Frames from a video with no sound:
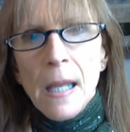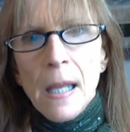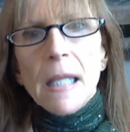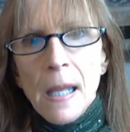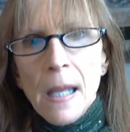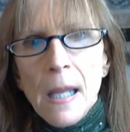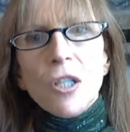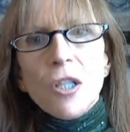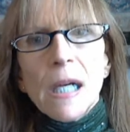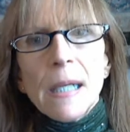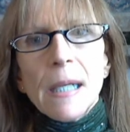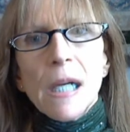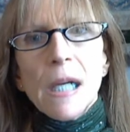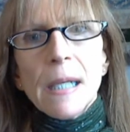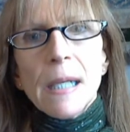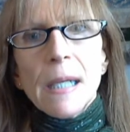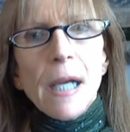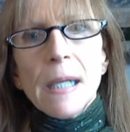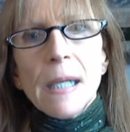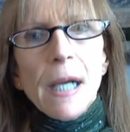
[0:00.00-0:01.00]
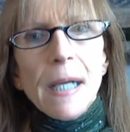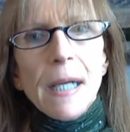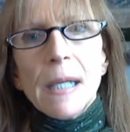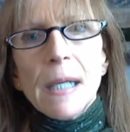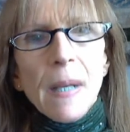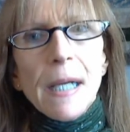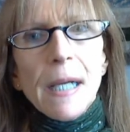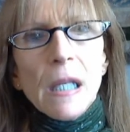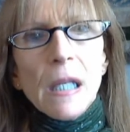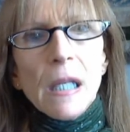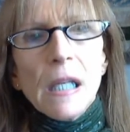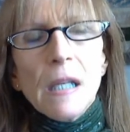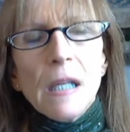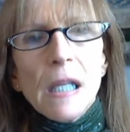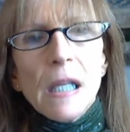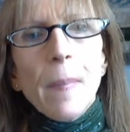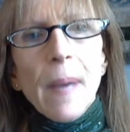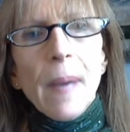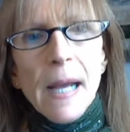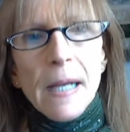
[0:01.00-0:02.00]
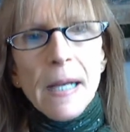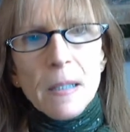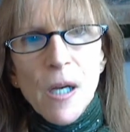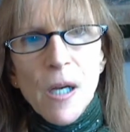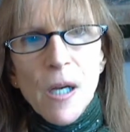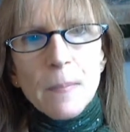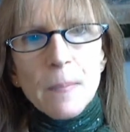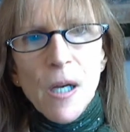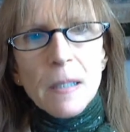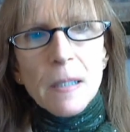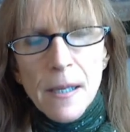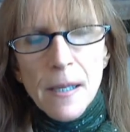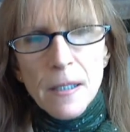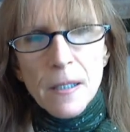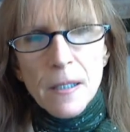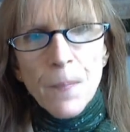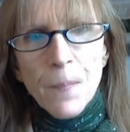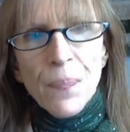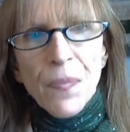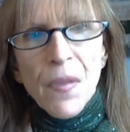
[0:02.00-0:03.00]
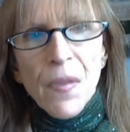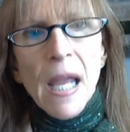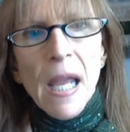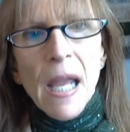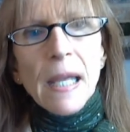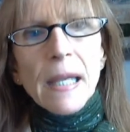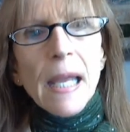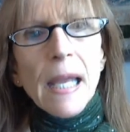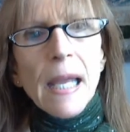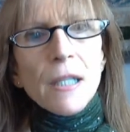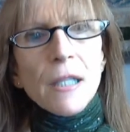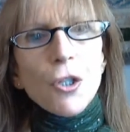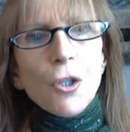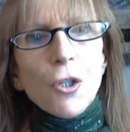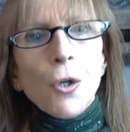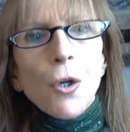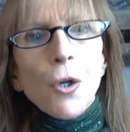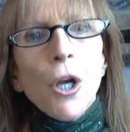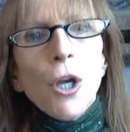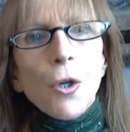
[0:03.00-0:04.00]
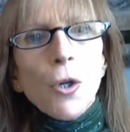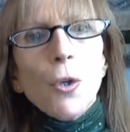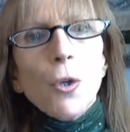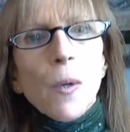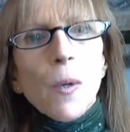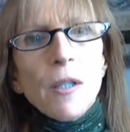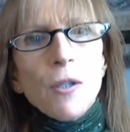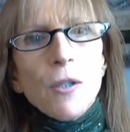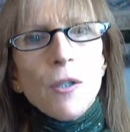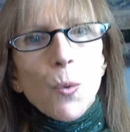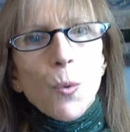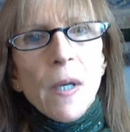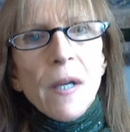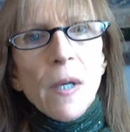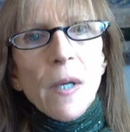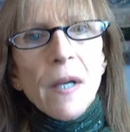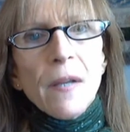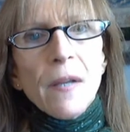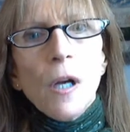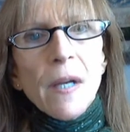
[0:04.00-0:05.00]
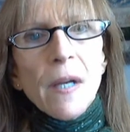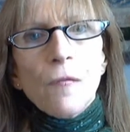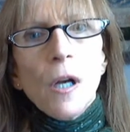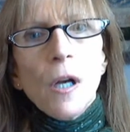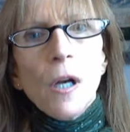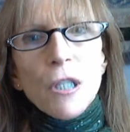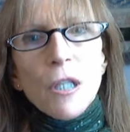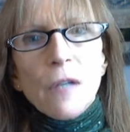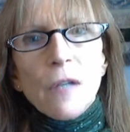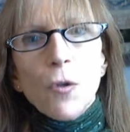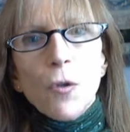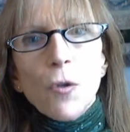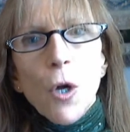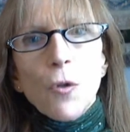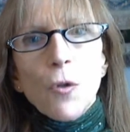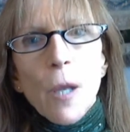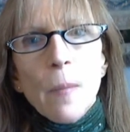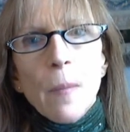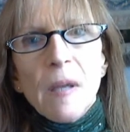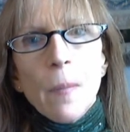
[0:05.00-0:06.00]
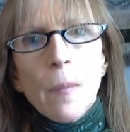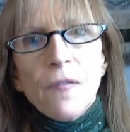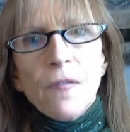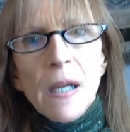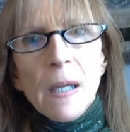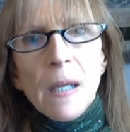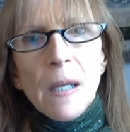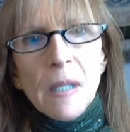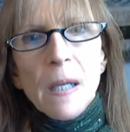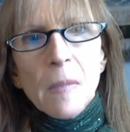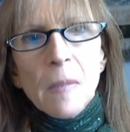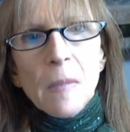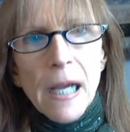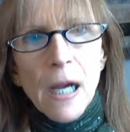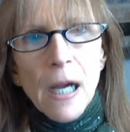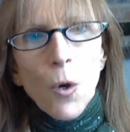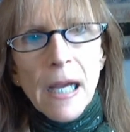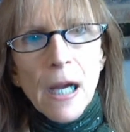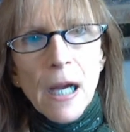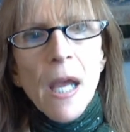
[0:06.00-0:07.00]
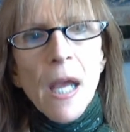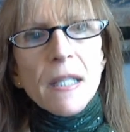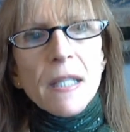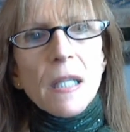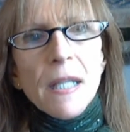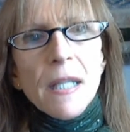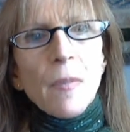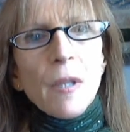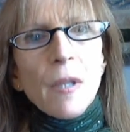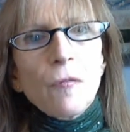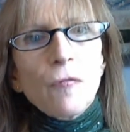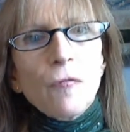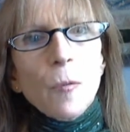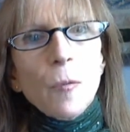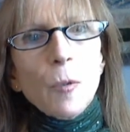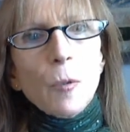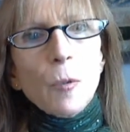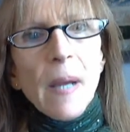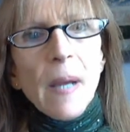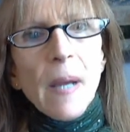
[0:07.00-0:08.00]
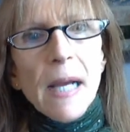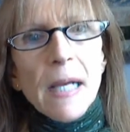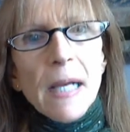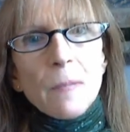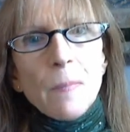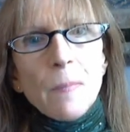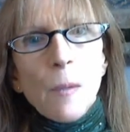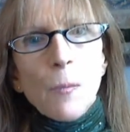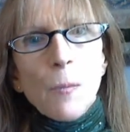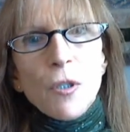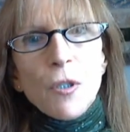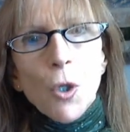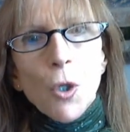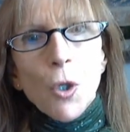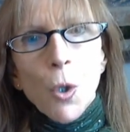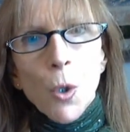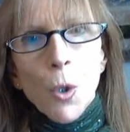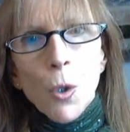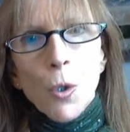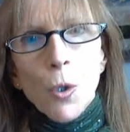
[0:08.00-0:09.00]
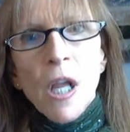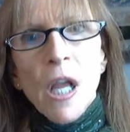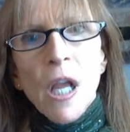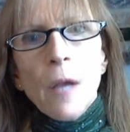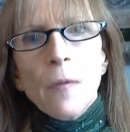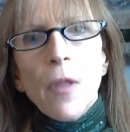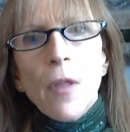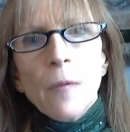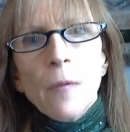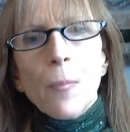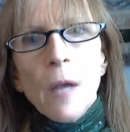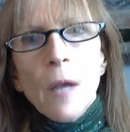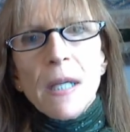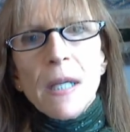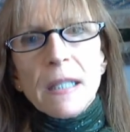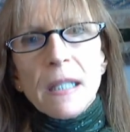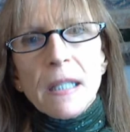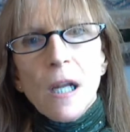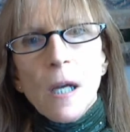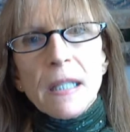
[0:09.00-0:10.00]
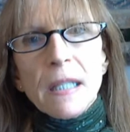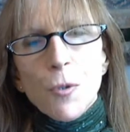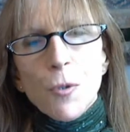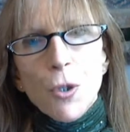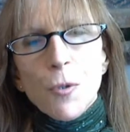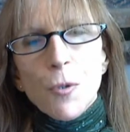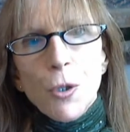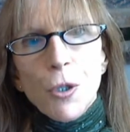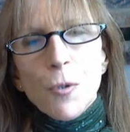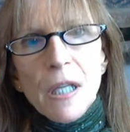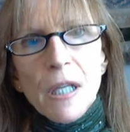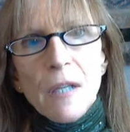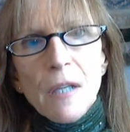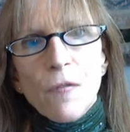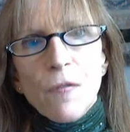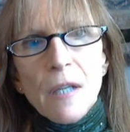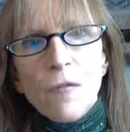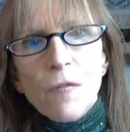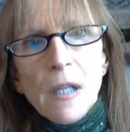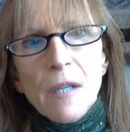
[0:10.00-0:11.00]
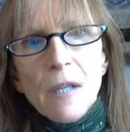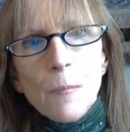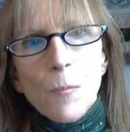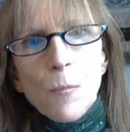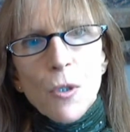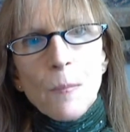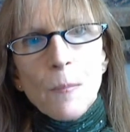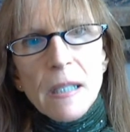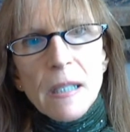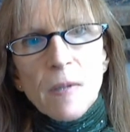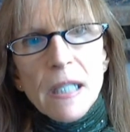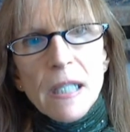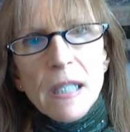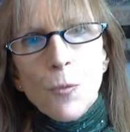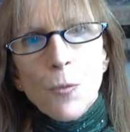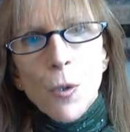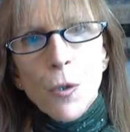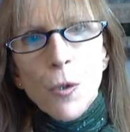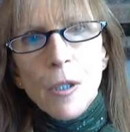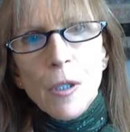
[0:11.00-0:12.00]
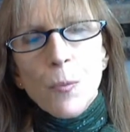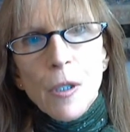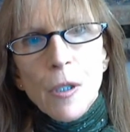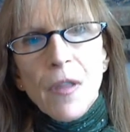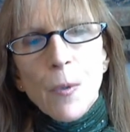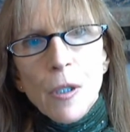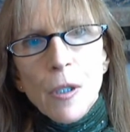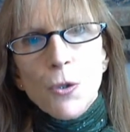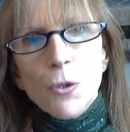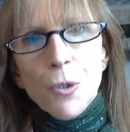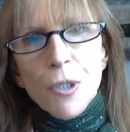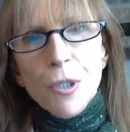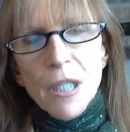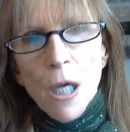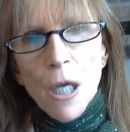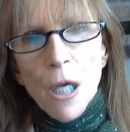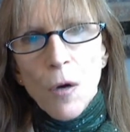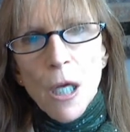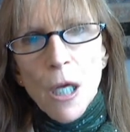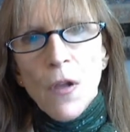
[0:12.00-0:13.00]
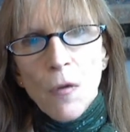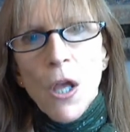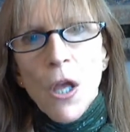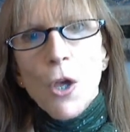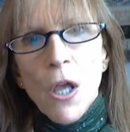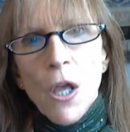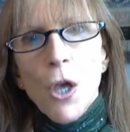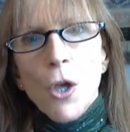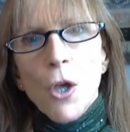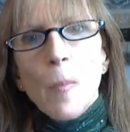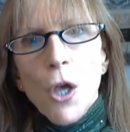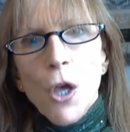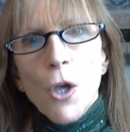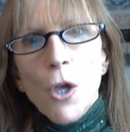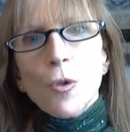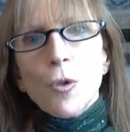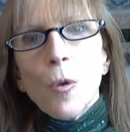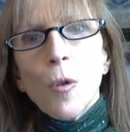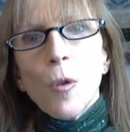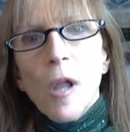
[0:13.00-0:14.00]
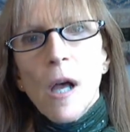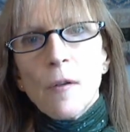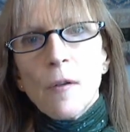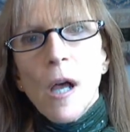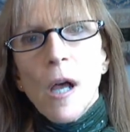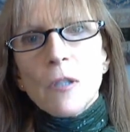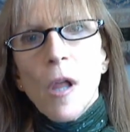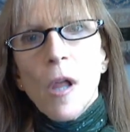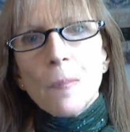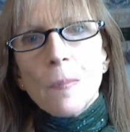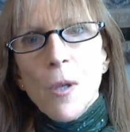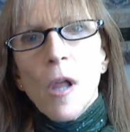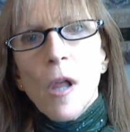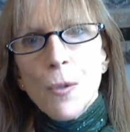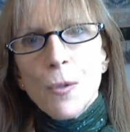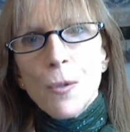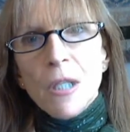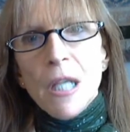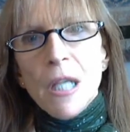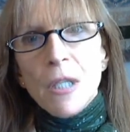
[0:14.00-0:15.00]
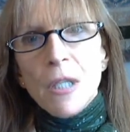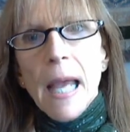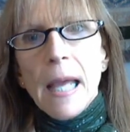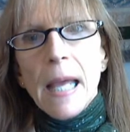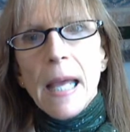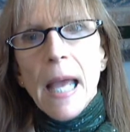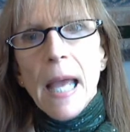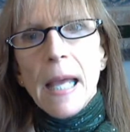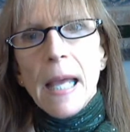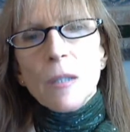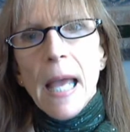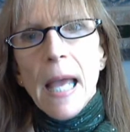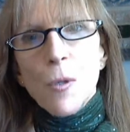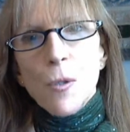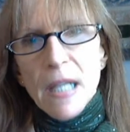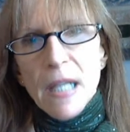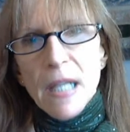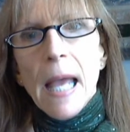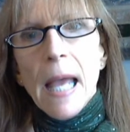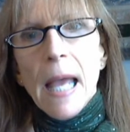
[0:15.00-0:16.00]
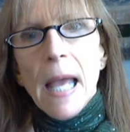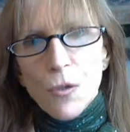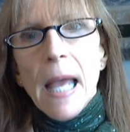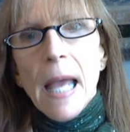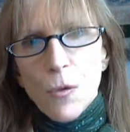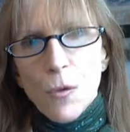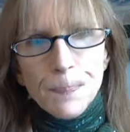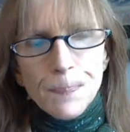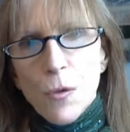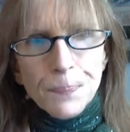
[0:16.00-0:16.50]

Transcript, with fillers: It's time to lighten up and leave the past behind. Cancer, you are enjoying the comforts of your home and family now. Something from your past may return that brings an opportunity for feeling more deeply rooted within yourself. Your emotional life smooths and smooths out.